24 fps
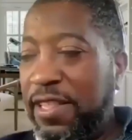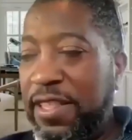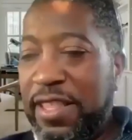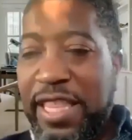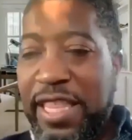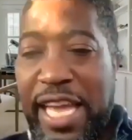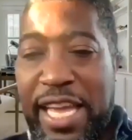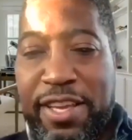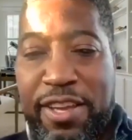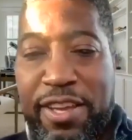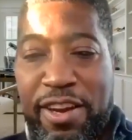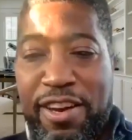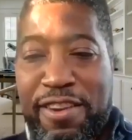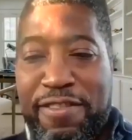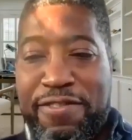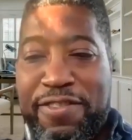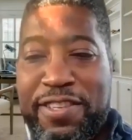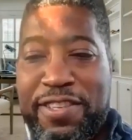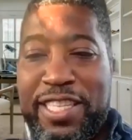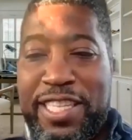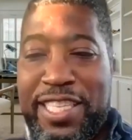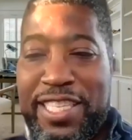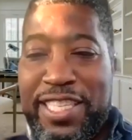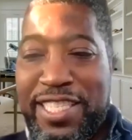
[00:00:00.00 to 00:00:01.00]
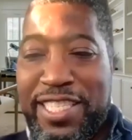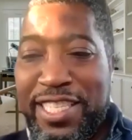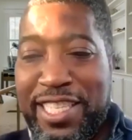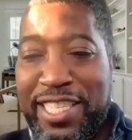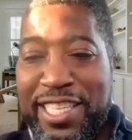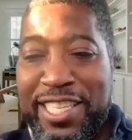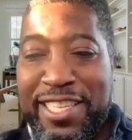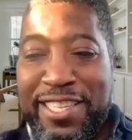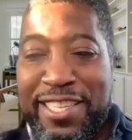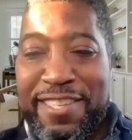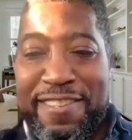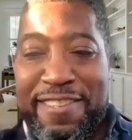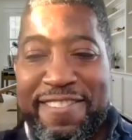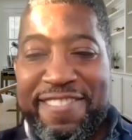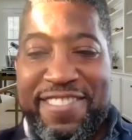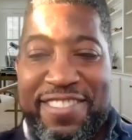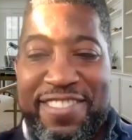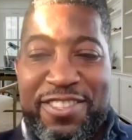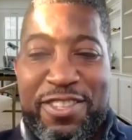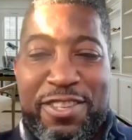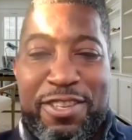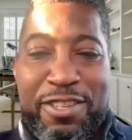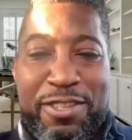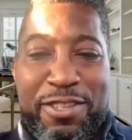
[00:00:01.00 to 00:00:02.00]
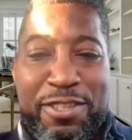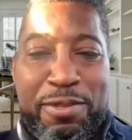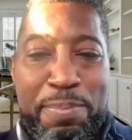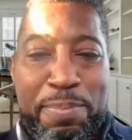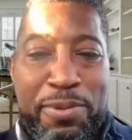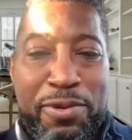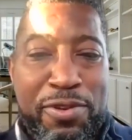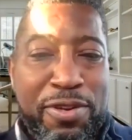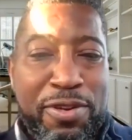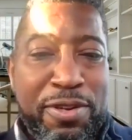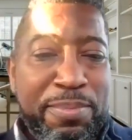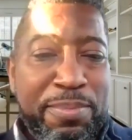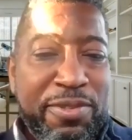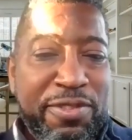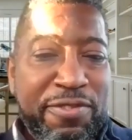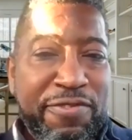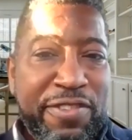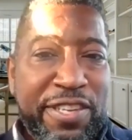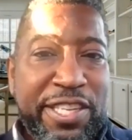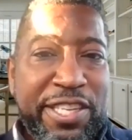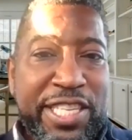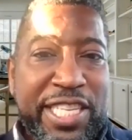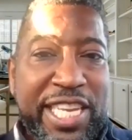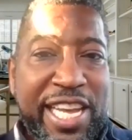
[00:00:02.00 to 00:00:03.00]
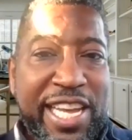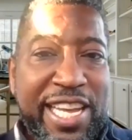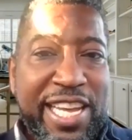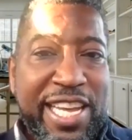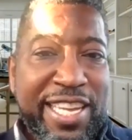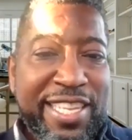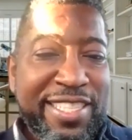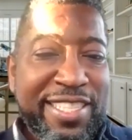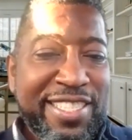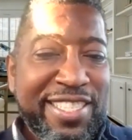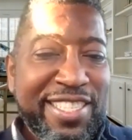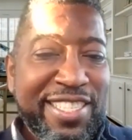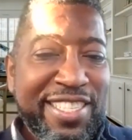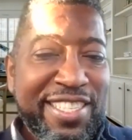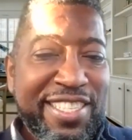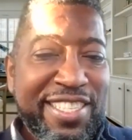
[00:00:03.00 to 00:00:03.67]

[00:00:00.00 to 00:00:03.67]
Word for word: Thank y'all for listening to those poems. Very kind.